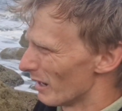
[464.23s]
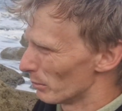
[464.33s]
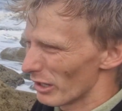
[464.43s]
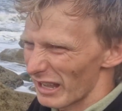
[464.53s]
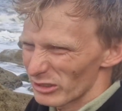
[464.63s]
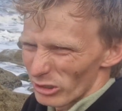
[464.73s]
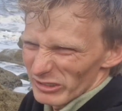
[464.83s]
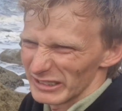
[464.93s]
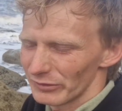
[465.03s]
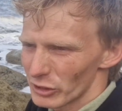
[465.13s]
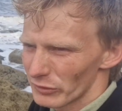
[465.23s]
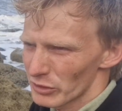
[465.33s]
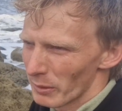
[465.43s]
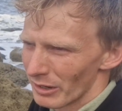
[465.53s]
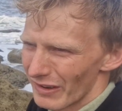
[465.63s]
But I don't really fish for
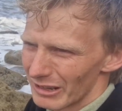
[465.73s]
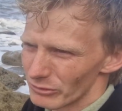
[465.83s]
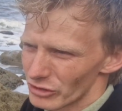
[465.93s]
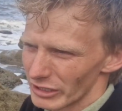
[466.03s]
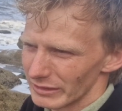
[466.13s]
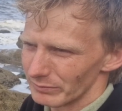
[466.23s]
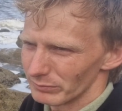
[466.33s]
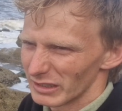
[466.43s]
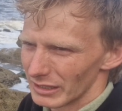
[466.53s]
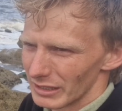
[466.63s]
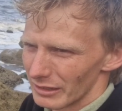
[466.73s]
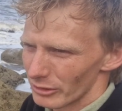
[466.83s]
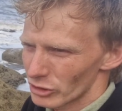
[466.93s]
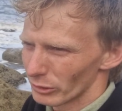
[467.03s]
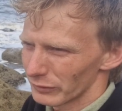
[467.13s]
smooth hounds and
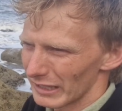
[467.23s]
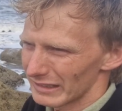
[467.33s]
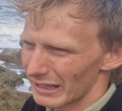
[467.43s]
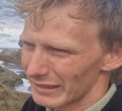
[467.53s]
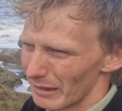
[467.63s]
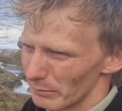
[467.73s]
stuff like that